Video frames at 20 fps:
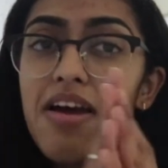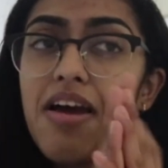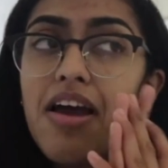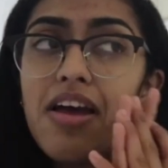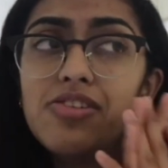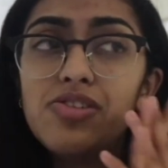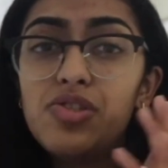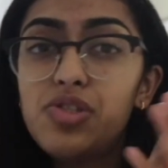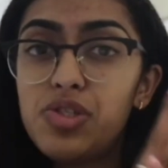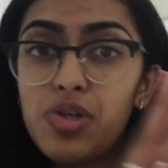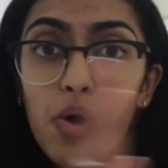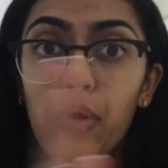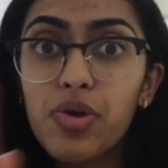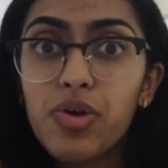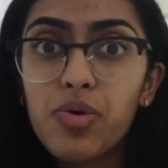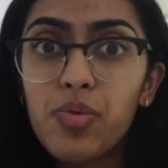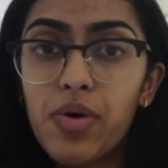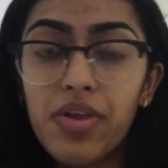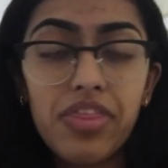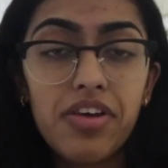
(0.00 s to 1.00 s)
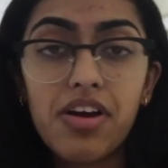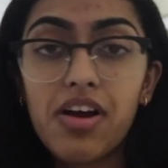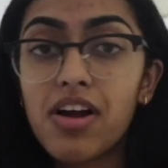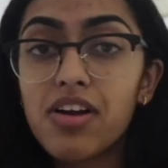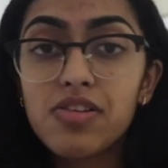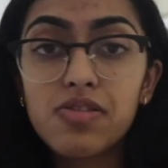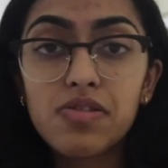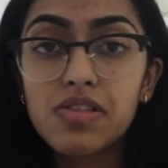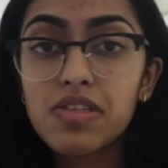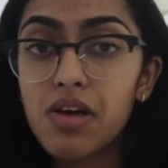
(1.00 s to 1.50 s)
and show you what the
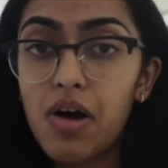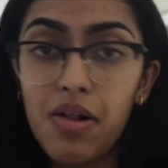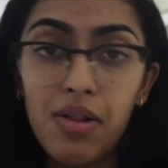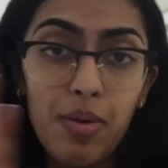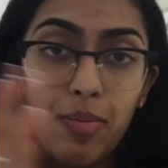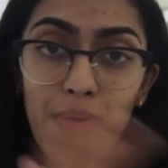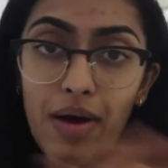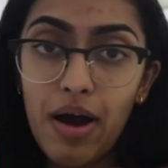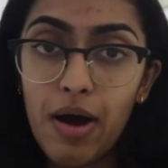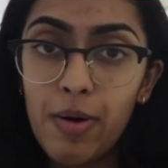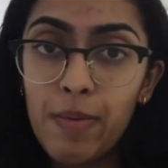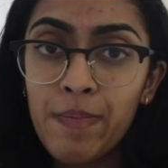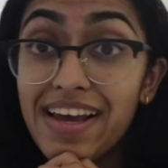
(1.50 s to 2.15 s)
country's all about.